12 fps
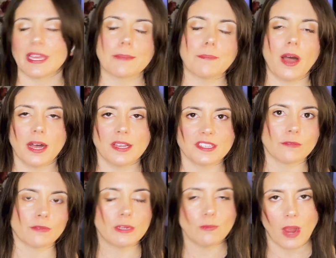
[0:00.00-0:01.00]
would like pause
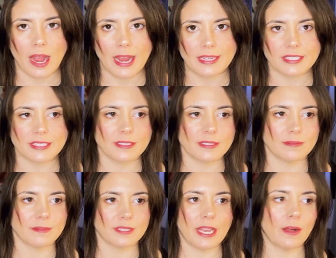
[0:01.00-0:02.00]
and rewind and
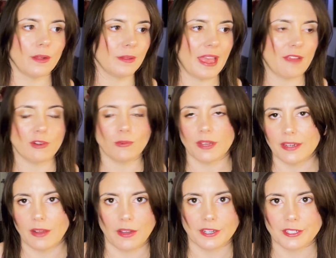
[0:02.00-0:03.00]
tell
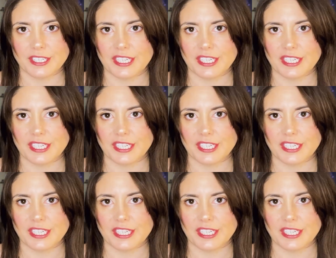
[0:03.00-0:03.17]
everyone on her